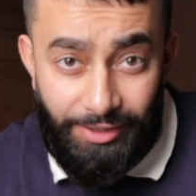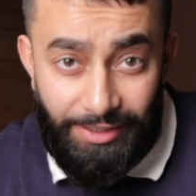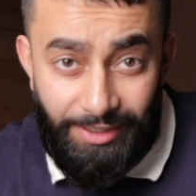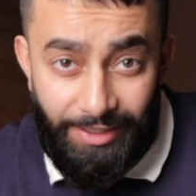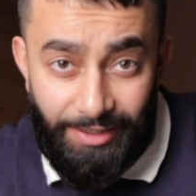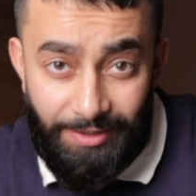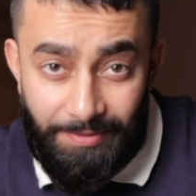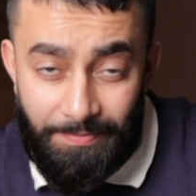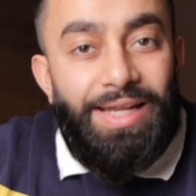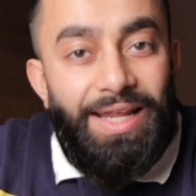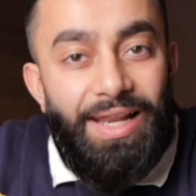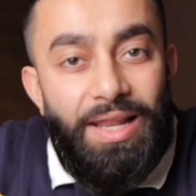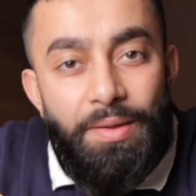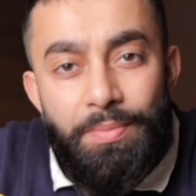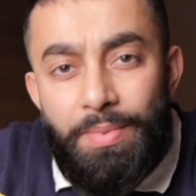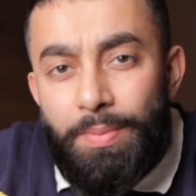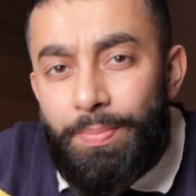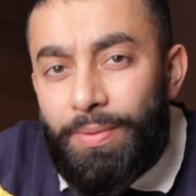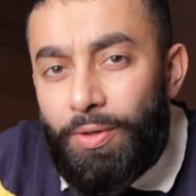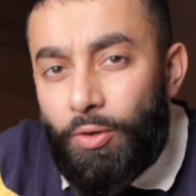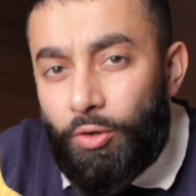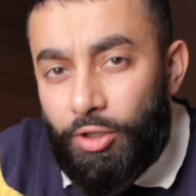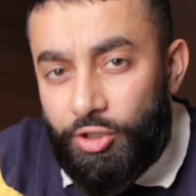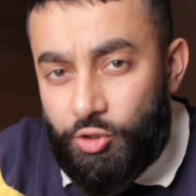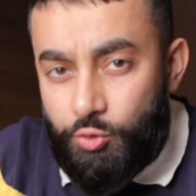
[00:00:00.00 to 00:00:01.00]
a year. Now, let me
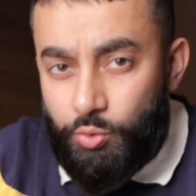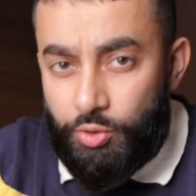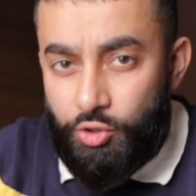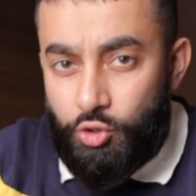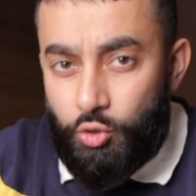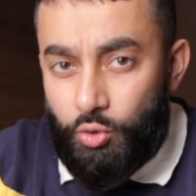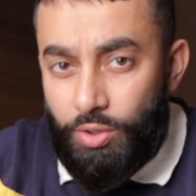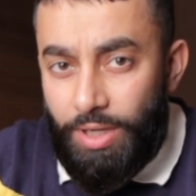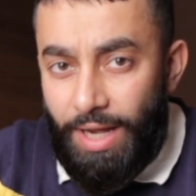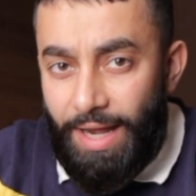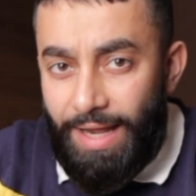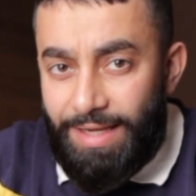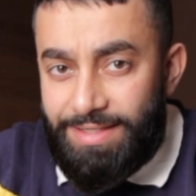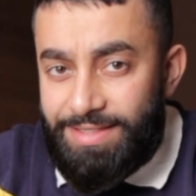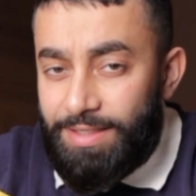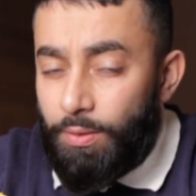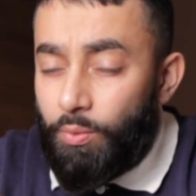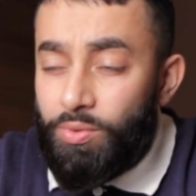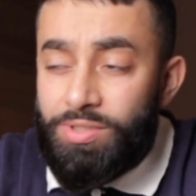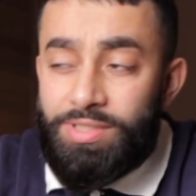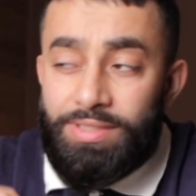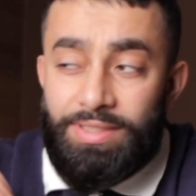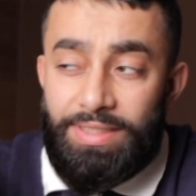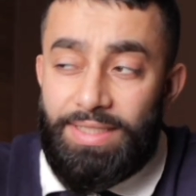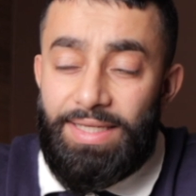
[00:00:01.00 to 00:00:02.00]
be honest with you guys. It
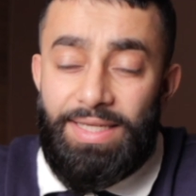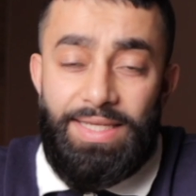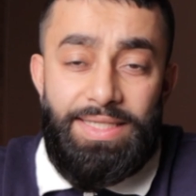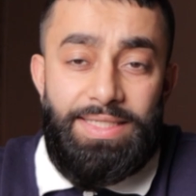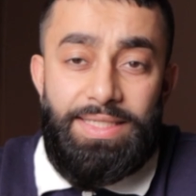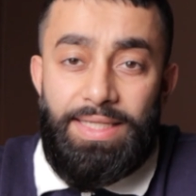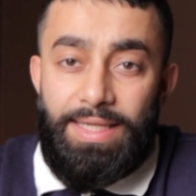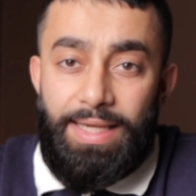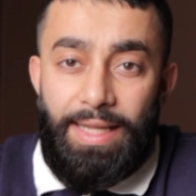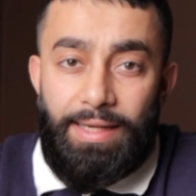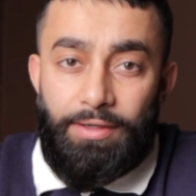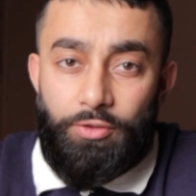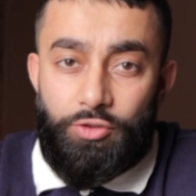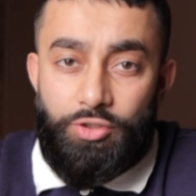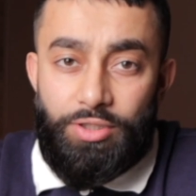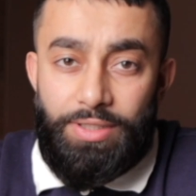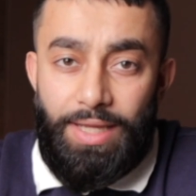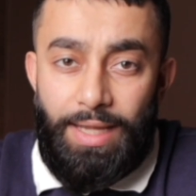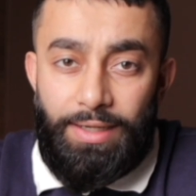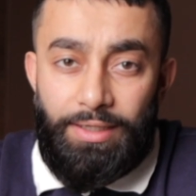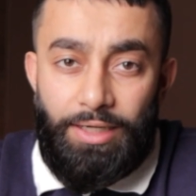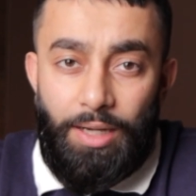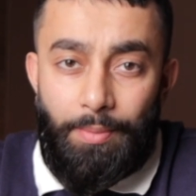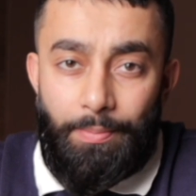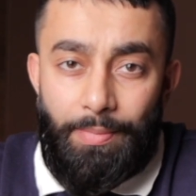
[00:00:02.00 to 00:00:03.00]
wasn't easy getting to
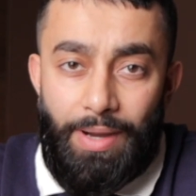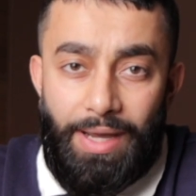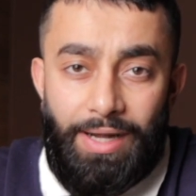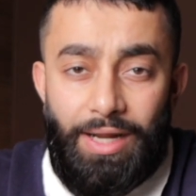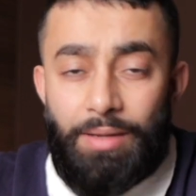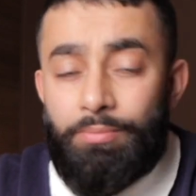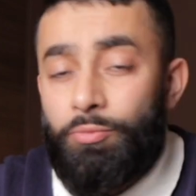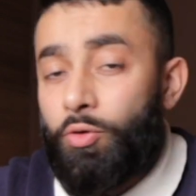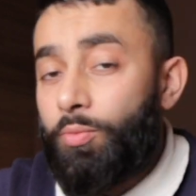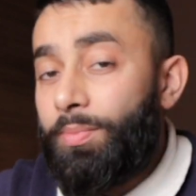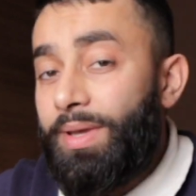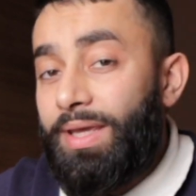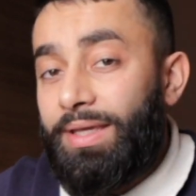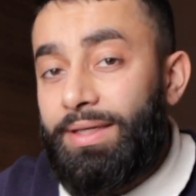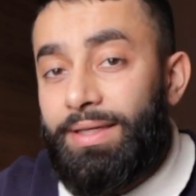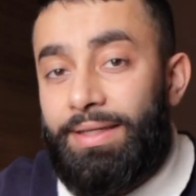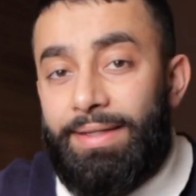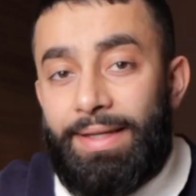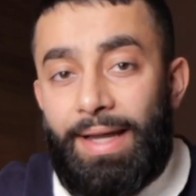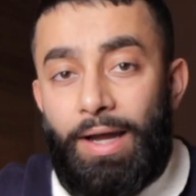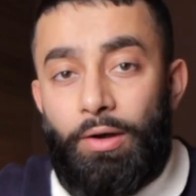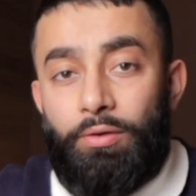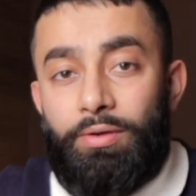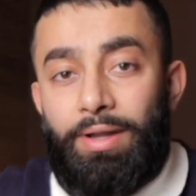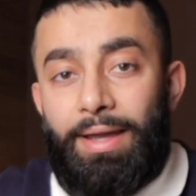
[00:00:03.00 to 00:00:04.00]
that number, and I'm not making
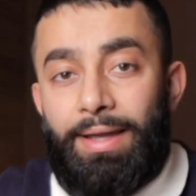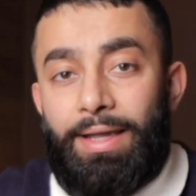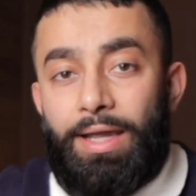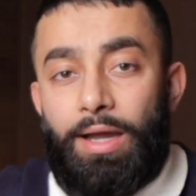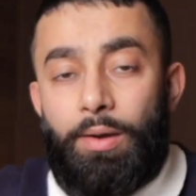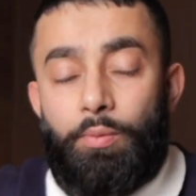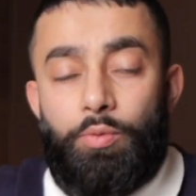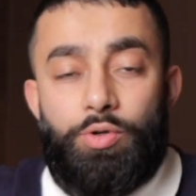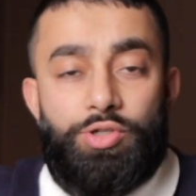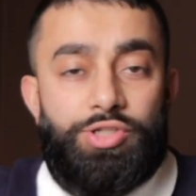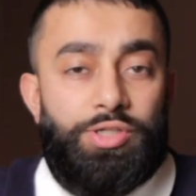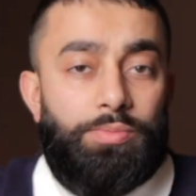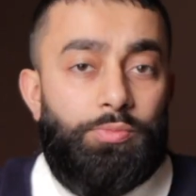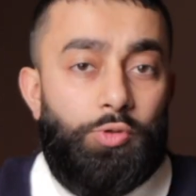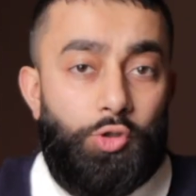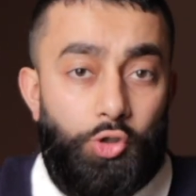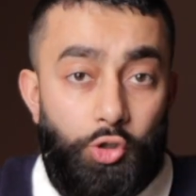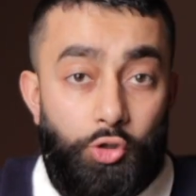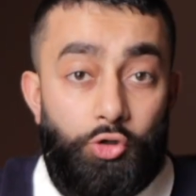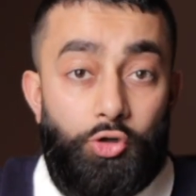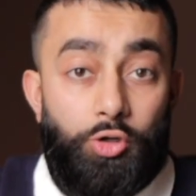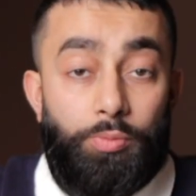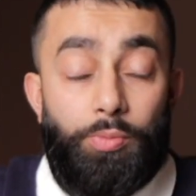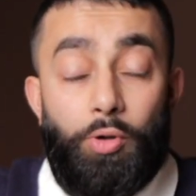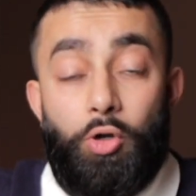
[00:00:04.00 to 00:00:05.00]
out like I was some
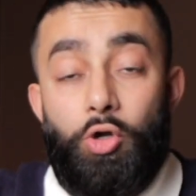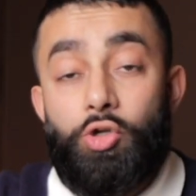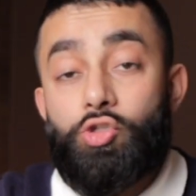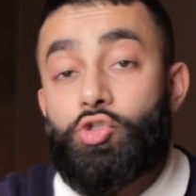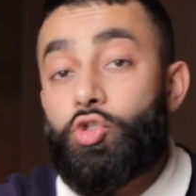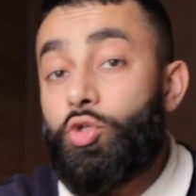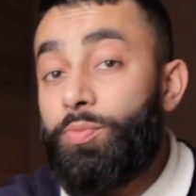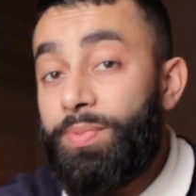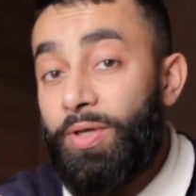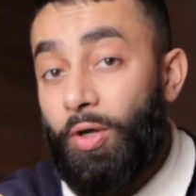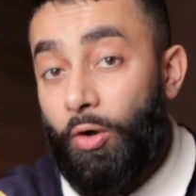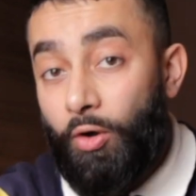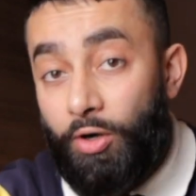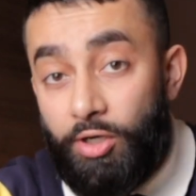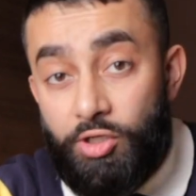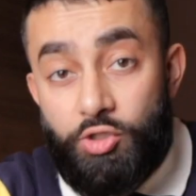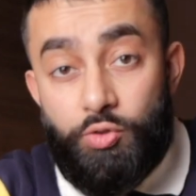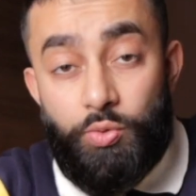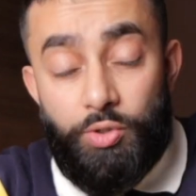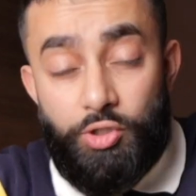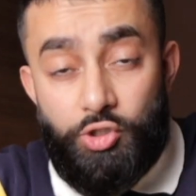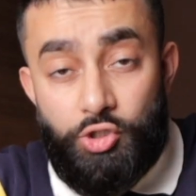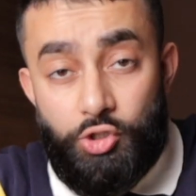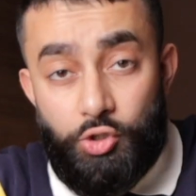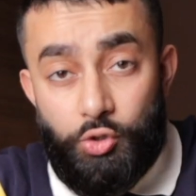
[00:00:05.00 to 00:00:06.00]
guru, because to be
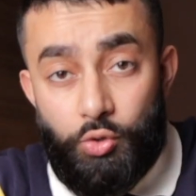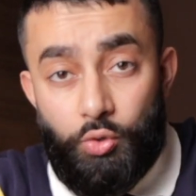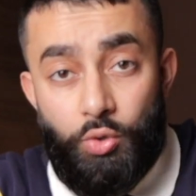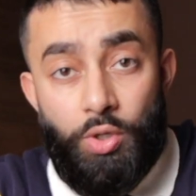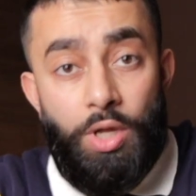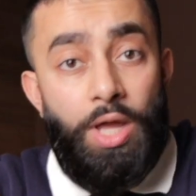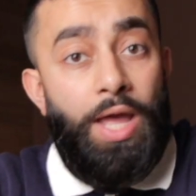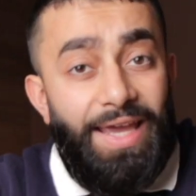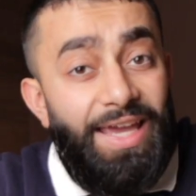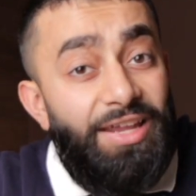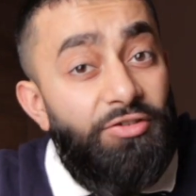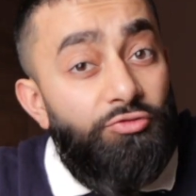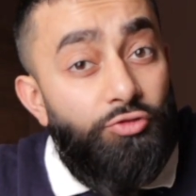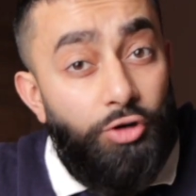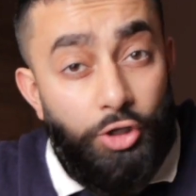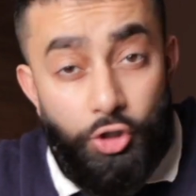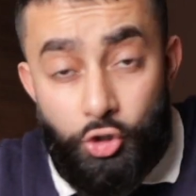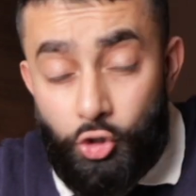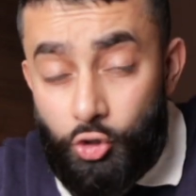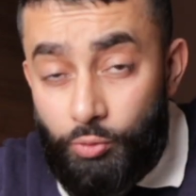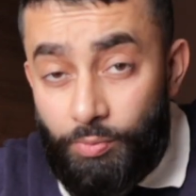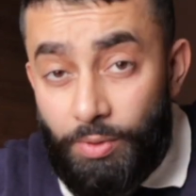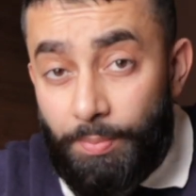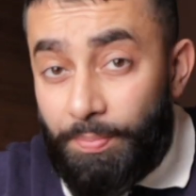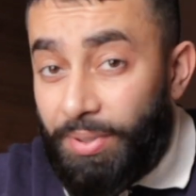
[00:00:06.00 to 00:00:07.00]
honest with you, in
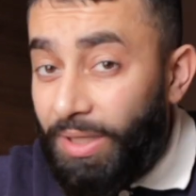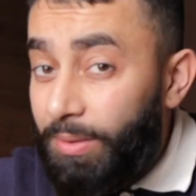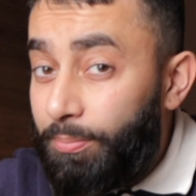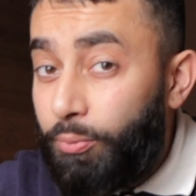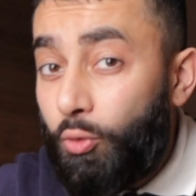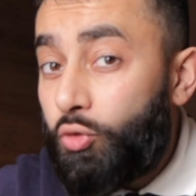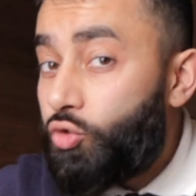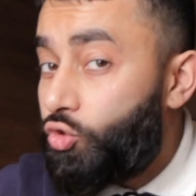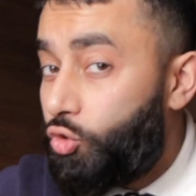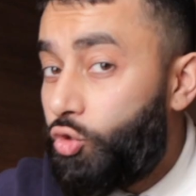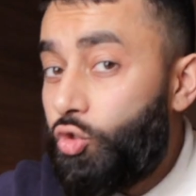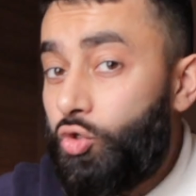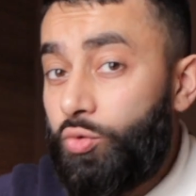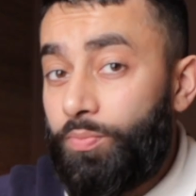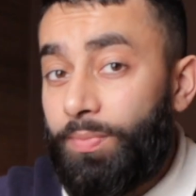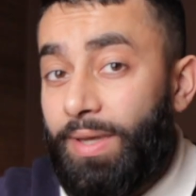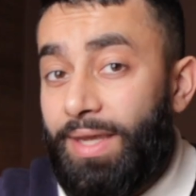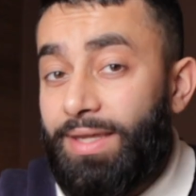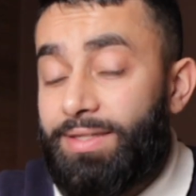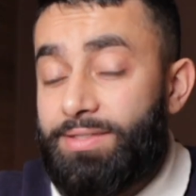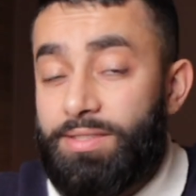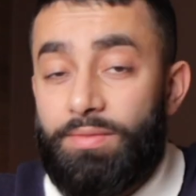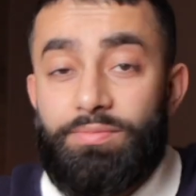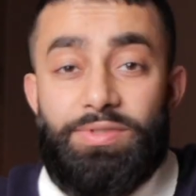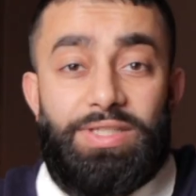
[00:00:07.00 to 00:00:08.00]
recruitment, people do
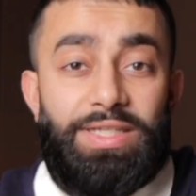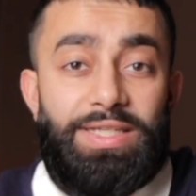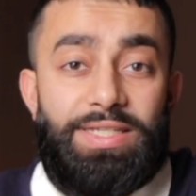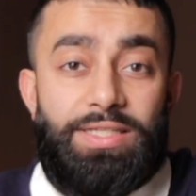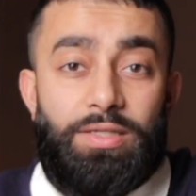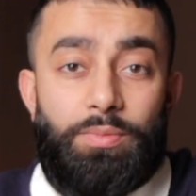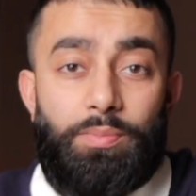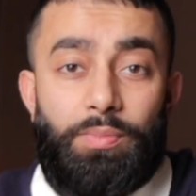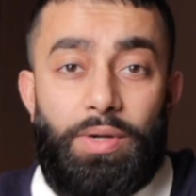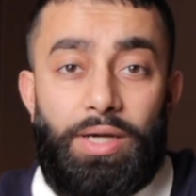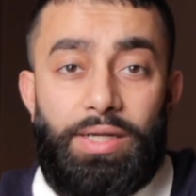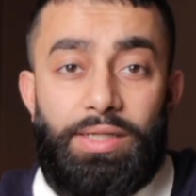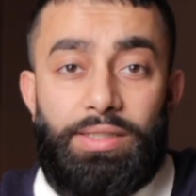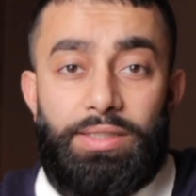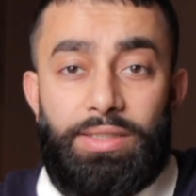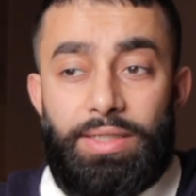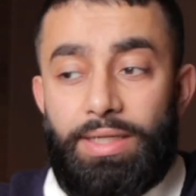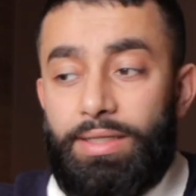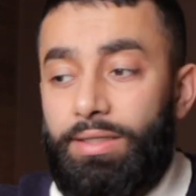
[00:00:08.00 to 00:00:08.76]
make some decent money.